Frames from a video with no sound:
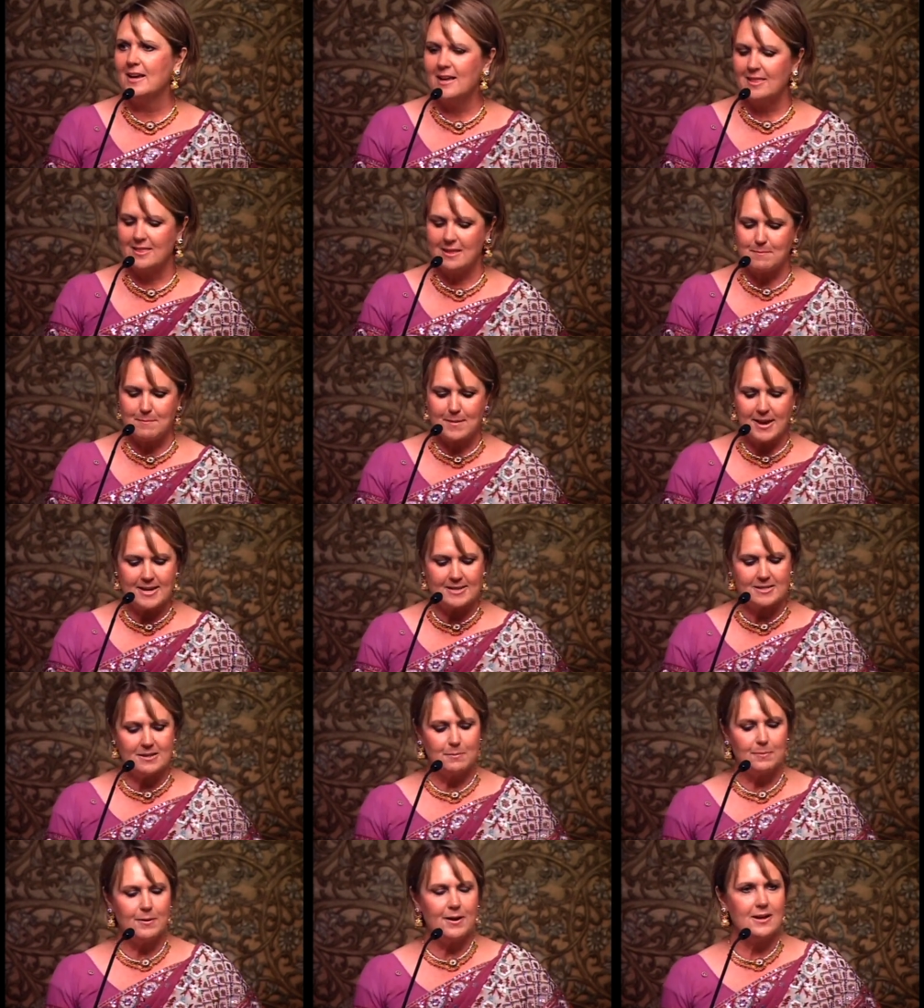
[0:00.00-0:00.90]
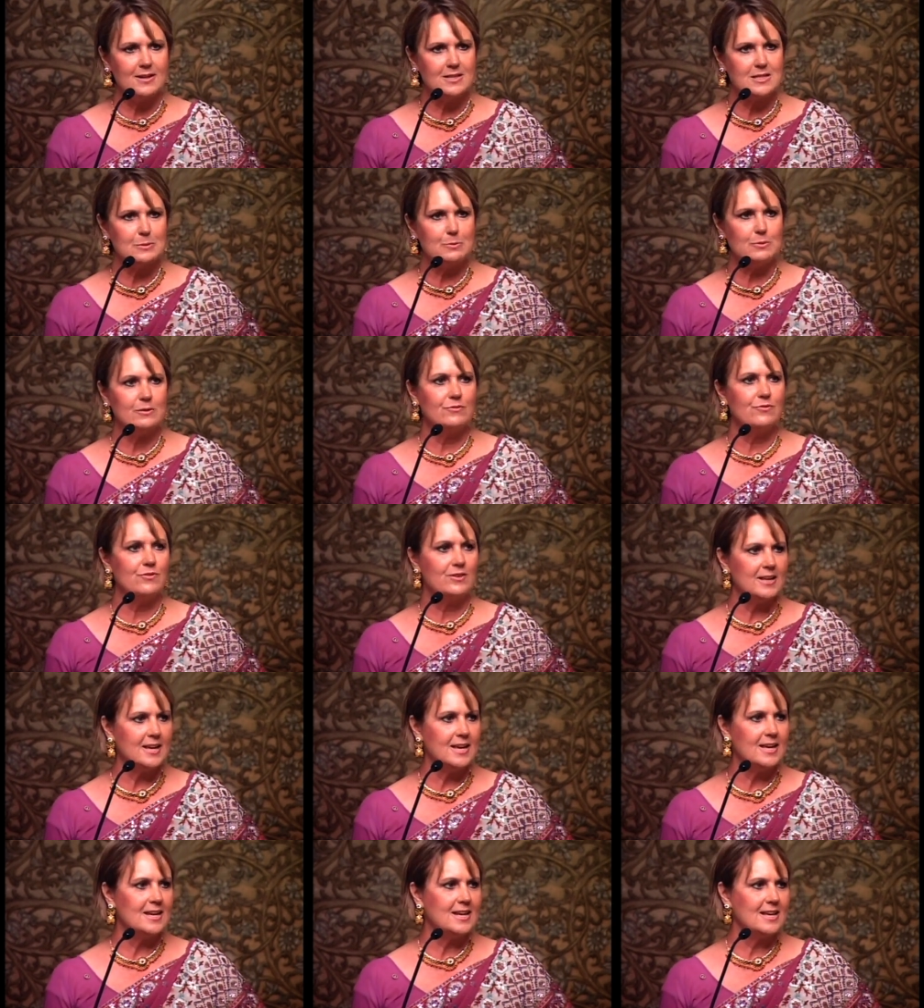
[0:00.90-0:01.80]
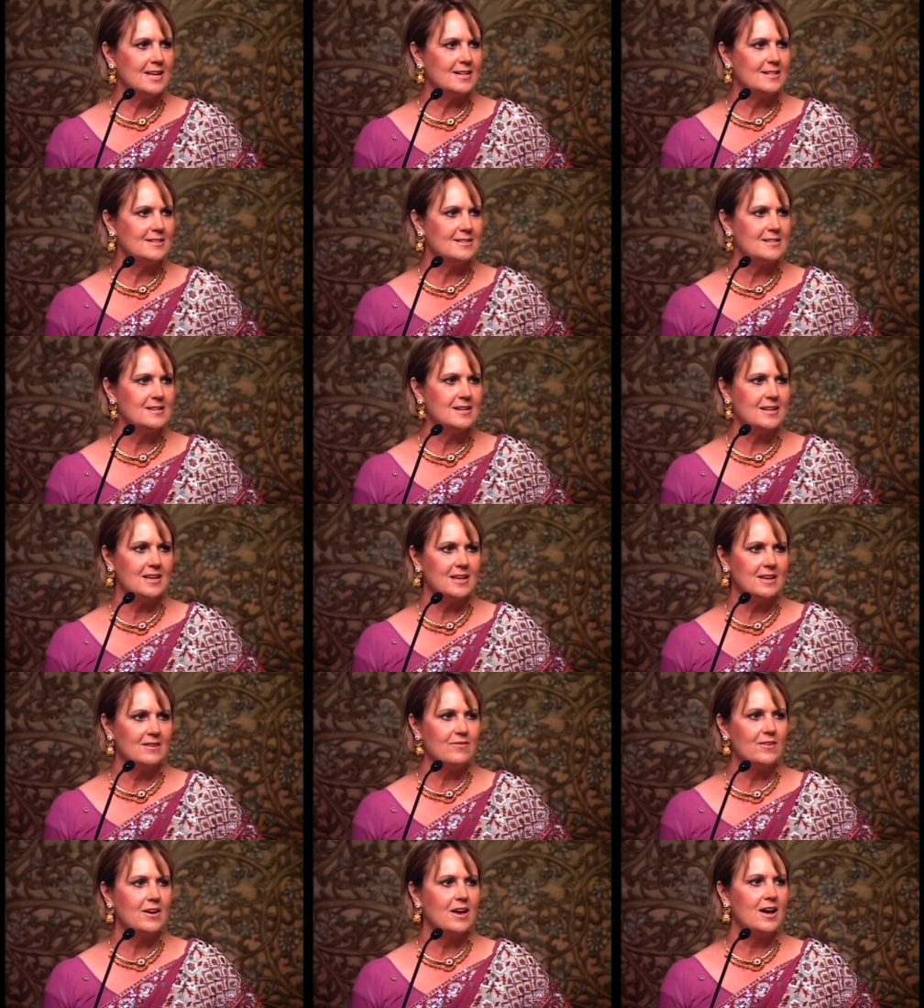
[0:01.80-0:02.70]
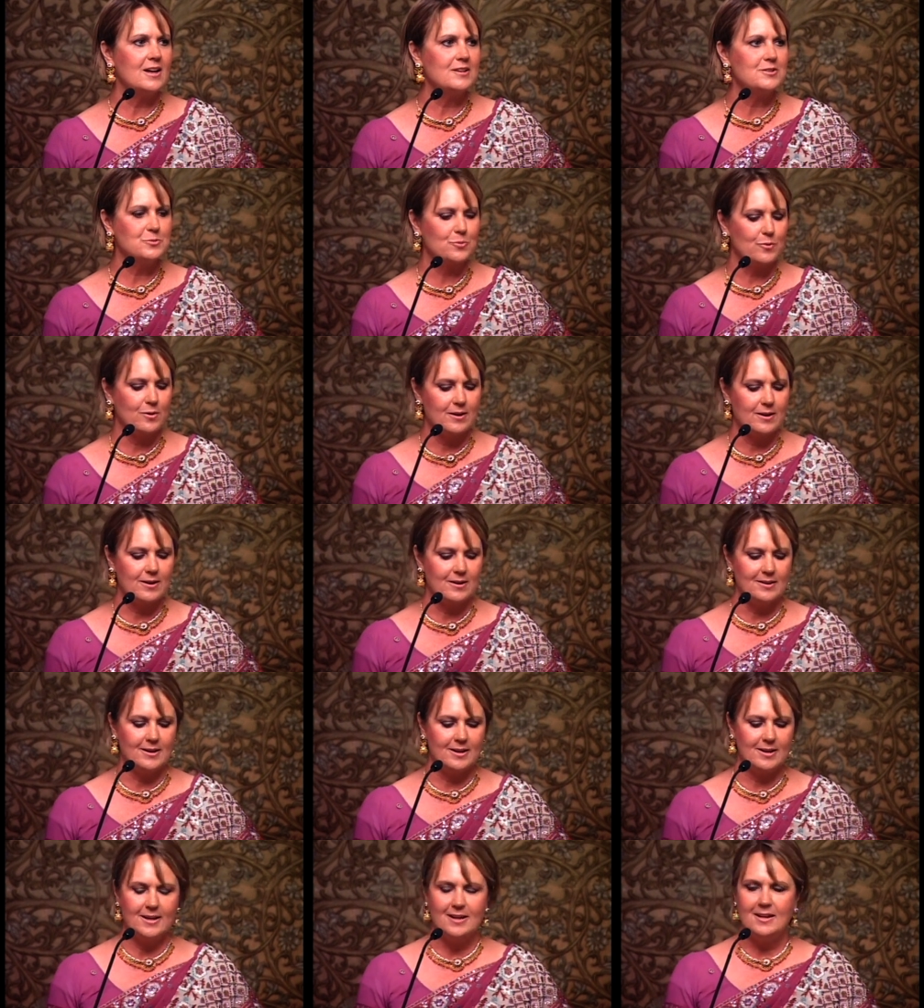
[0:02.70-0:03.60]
that makes it possible for the Gideons to give God's word